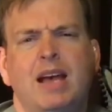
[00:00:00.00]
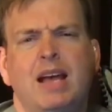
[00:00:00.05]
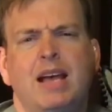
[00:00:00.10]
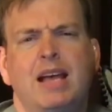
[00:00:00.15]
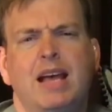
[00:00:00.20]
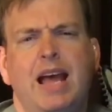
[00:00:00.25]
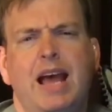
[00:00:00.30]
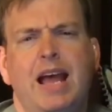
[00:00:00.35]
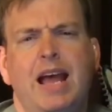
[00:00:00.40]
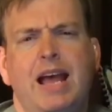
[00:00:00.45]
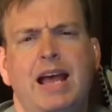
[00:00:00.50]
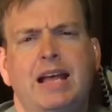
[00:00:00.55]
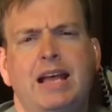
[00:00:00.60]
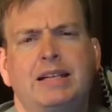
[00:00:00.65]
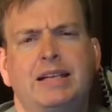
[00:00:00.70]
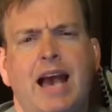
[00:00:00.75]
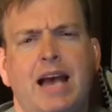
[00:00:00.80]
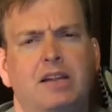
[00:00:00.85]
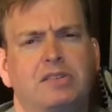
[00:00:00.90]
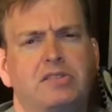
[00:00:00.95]
And
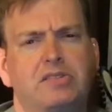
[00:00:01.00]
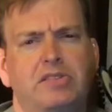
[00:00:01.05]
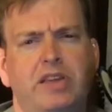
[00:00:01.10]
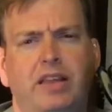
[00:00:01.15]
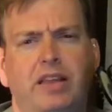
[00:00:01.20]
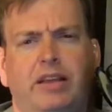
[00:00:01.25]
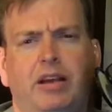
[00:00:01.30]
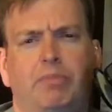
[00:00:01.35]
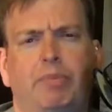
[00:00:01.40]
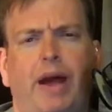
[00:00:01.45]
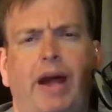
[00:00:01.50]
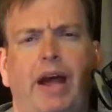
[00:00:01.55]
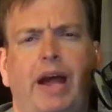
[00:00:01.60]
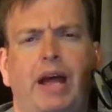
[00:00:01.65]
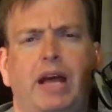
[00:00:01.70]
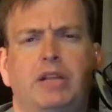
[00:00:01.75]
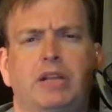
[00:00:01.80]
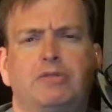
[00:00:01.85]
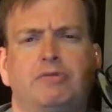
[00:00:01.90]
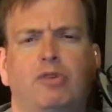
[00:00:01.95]
kind of stealing a
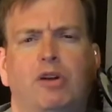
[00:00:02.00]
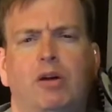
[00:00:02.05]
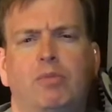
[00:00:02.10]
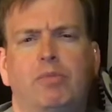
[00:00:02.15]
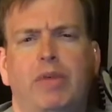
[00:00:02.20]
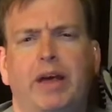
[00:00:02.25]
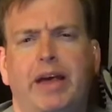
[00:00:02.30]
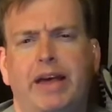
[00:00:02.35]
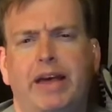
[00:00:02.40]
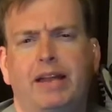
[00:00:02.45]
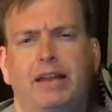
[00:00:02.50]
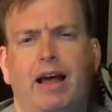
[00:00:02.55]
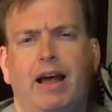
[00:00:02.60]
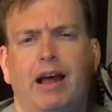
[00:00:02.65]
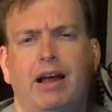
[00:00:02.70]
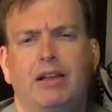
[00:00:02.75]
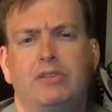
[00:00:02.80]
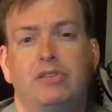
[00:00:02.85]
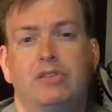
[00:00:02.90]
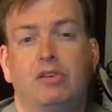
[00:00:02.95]
page from the
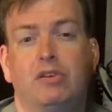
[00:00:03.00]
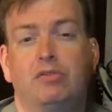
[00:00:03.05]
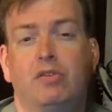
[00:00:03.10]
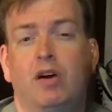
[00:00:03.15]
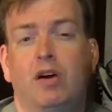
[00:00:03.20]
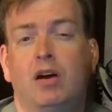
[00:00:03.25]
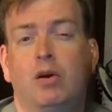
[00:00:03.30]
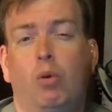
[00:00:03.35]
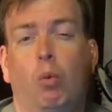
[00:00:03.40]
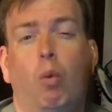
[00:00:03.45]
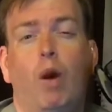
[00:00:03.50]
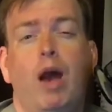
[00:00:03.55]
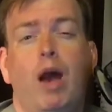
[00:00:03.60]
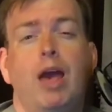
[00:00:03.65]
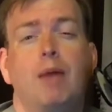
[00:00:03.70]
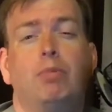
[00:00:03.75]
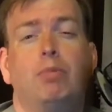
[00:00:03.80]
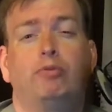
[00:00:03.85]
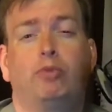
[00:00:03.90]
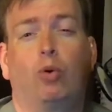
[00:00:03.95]
headlines of way
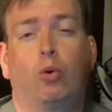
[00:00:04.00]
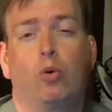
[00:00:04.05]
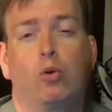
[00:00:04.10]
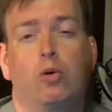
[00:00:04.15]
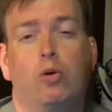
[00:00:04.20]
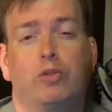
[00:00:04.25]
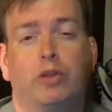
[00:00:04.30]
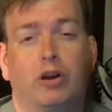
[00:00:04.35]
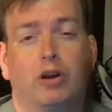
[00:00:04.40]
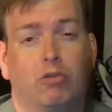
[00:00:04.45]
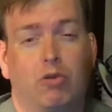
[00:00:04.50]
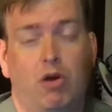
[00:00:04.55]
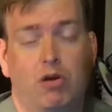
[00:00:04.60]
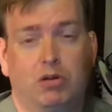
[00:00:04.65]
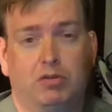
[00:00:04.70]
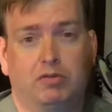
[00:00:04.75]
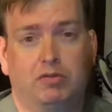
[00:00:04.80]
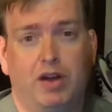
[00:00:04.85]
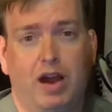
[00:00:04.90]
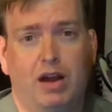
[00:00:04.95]
before the
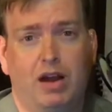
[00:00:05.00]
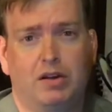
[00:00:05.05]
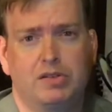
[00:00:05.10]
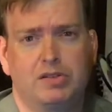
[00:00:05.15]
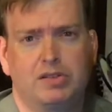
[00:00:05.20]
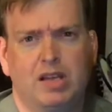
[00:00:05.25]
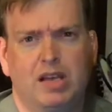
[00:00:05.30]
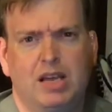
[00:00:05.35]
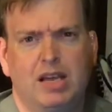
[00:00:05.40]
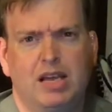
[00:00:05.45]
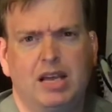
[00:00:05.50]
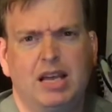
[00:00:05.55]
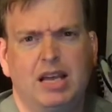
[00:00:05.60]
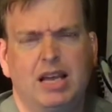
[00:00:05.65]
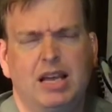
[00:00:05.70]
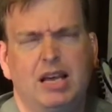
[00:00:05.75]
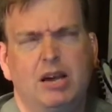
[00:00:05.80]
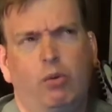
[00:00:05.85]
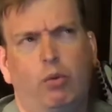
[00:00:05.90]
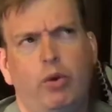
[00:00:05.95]
coronavirus,
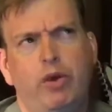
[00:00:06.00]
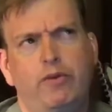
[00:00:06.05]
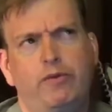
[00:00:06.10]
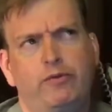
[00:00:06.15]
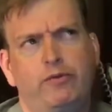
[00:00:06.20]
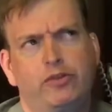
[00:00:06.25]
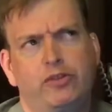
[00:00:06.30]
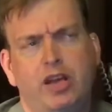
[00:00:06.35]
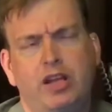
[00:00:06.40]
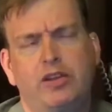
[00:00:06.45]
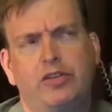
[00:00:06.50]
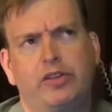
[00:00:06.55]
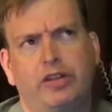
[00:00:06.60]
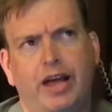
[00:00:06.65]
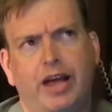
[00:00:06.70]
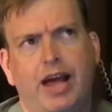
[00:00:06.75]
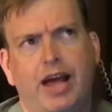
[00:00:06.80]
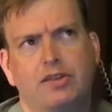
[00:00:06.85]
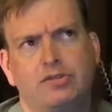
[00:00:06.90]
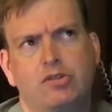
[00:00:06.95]
we've seen in the
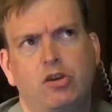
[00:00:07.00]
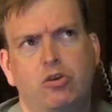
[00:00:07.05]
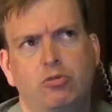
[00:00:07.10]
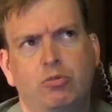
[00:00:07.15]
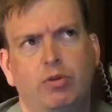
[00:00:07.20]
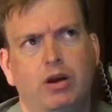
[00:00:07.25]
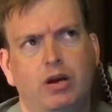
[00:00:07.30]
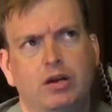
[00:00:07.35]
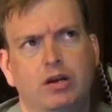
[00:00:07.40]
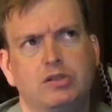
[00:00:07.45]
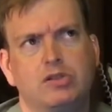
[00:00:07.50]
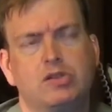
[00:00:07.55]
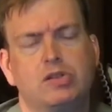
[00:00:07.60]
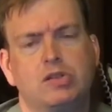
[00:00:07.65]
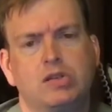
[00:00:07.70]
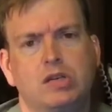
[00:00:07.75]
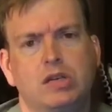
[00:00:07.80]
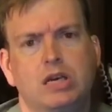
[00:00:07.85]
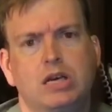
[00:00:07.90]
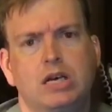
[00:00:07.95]
last 2 months
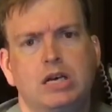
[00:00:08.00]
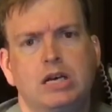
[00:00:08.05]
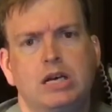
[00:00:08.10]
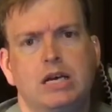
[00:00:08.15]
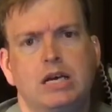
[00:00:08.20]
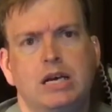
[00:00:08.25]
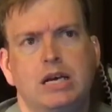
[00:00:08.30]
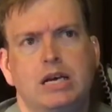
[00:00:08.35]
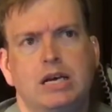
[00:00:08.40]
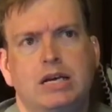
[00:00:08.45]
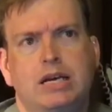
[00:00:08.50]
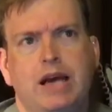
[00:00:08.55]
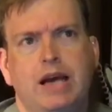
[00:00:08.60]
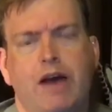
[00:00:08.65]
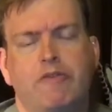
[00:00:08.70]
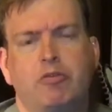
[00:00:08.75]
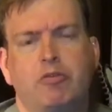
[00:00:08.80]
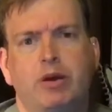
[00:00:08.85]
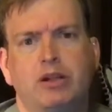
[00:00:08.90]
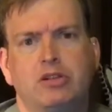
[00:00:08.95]

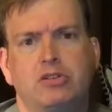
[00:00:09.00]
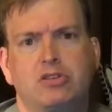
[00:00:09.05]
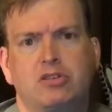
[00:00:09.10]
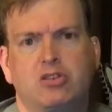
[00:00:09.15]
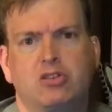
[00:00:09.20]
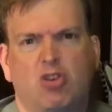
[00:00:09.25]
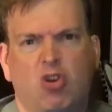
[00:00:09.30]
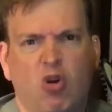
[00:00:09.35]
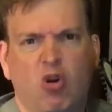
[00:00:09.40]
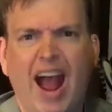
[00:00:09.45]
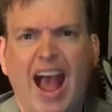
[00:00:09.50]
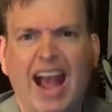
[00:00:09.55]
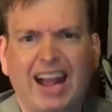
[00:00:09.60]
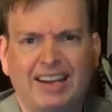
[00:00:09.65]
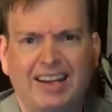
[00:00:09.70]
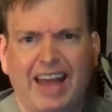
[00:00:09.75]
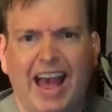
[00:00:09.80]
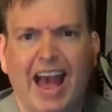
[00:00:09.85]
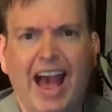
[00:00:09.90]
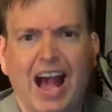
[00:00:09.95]
governments crack
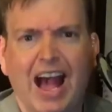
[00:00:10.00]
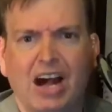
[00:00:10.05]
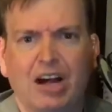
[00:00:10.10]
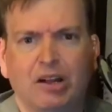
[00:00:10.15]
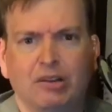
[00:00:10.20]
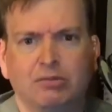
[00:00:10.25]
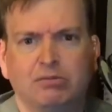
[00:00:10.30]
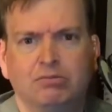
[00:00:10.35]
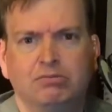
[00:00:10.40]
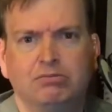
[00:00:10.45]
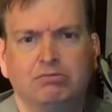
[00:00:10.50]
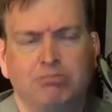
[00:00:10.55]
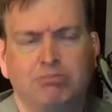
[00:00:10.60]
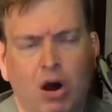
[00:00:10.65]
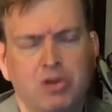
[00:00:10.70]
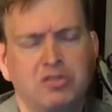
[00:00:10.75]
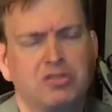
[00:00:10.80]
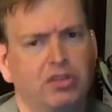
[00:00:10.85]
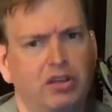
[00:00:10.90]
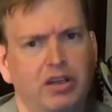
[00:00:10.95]
down,
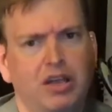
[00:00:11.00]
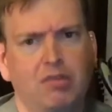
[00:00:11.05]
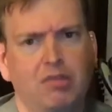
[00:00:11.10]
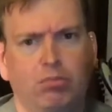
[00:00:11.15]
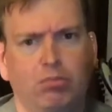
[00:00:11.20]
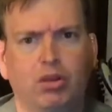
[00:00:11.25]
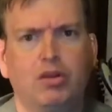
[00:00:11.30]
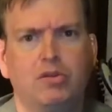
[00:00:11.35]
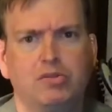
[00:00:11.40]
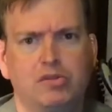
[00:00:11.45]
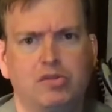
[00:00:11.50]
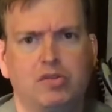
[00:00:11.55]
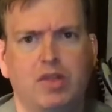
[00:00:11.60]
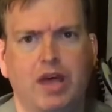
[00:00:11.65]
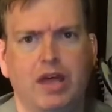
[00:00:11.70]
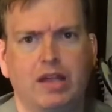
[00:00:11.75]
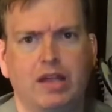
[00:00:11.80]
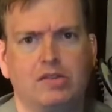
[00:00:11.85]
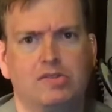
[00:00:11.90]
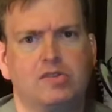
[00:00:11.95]
mostly in blue
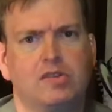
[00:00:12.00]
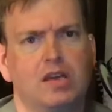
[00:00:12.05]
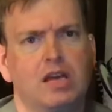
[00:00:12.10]
states,